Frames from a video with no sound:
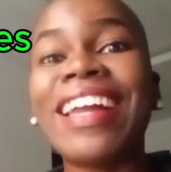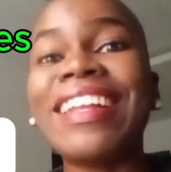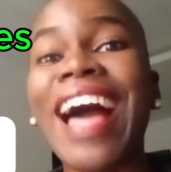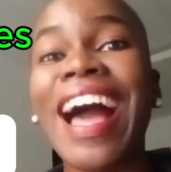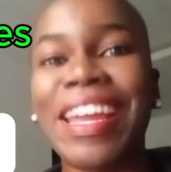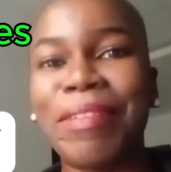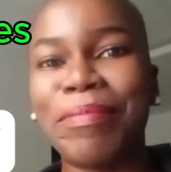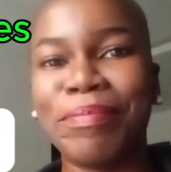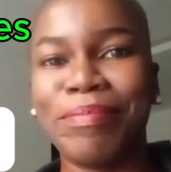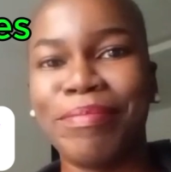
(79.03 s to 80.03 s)

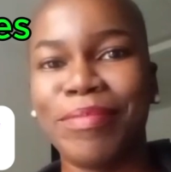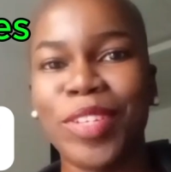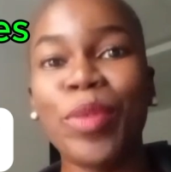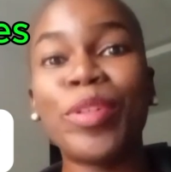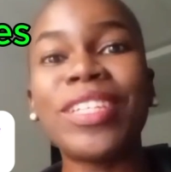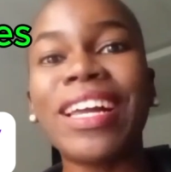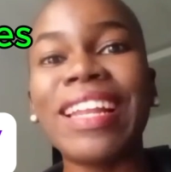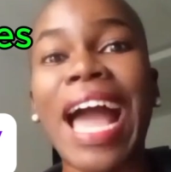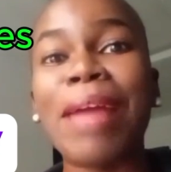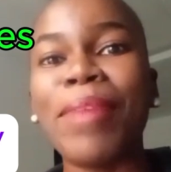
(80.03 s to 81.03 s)
climb. You want to
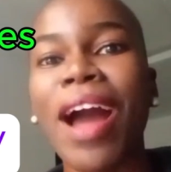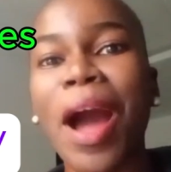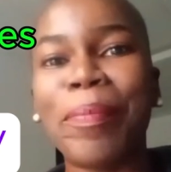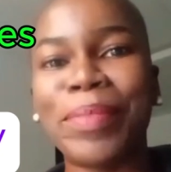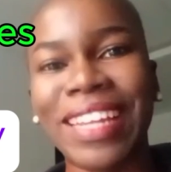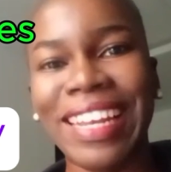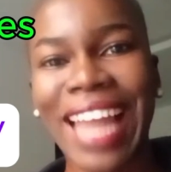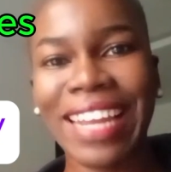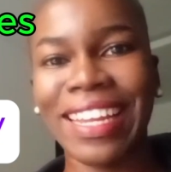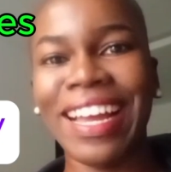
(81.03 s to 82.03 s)
climb up the
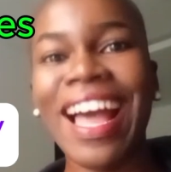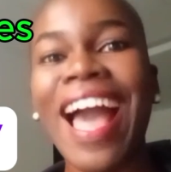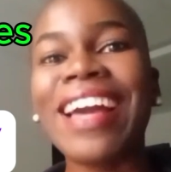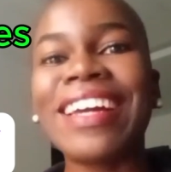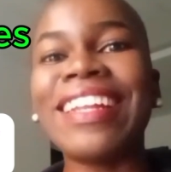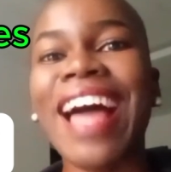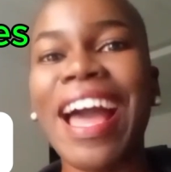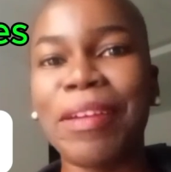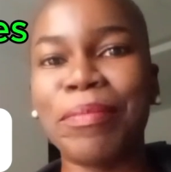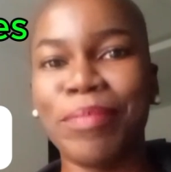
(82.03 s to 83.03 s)
ladder,
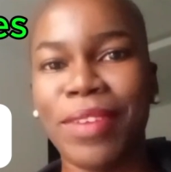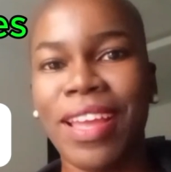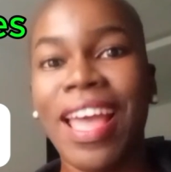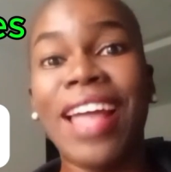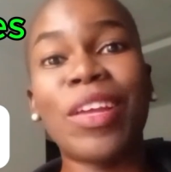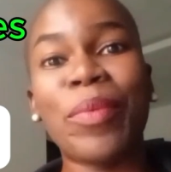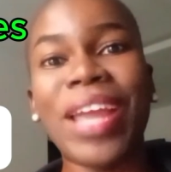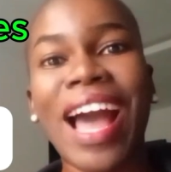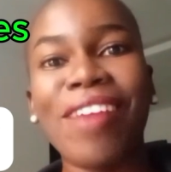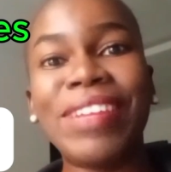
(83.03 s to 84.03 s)
climb. Then we
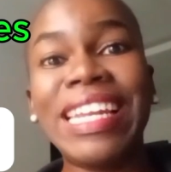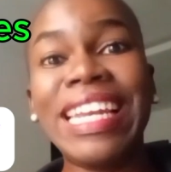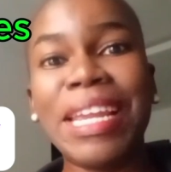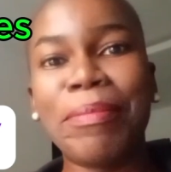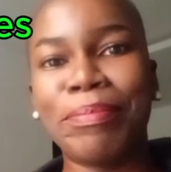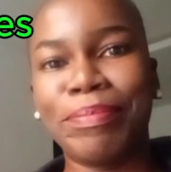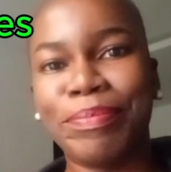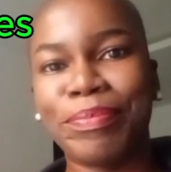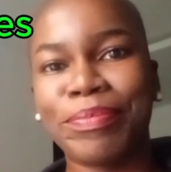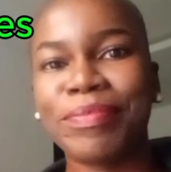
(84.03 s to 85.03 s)
have limb,